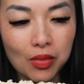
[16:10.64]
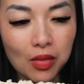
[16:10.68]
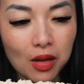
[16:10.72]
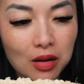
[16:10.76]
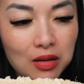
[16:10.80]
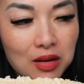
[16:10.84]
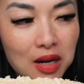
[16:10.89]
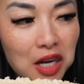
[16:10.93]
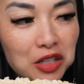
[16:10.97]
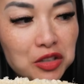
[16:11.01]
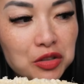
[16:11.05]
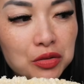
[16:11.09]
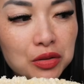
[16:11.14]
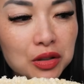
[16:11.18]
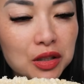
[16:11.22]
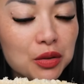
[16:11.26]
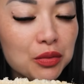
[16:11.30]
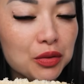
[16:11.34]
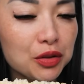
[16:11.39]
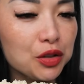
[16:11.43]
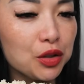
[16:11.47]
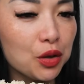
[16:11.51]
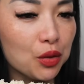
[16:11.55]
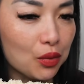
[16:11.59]
naturally
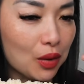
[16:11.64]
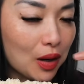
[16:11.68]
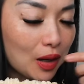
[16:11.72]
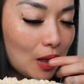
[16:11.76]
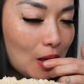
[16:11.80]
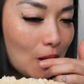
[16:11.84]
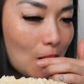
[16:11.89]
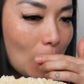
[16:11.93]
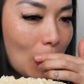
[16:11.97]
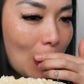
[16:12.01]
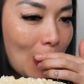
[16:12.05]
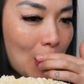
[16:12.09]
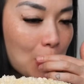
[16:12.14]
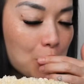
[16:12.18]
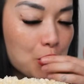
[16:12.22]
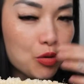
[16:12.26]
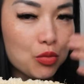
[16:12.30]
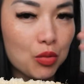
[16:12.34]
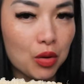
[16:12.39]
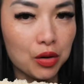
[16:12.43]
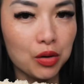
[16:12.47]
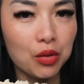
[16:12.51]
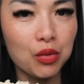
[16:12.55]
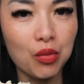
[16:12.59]
when you're running, you
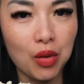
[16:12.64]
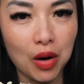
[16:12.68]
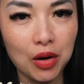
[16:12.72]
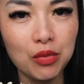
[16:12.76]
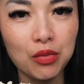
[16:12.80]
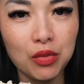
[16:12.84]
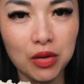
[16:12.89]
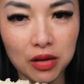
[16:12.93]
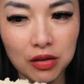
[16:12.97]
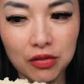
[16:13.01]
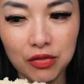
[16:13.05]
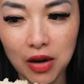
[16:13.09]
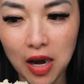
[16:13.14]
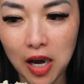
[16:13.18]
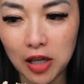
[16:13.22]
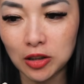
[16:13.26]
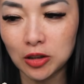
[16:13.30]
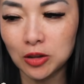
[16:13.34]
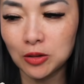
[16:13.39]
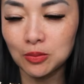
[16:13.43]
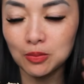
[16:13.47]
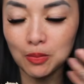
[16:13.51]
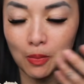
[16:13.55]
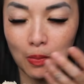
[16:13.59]
want to run really fast.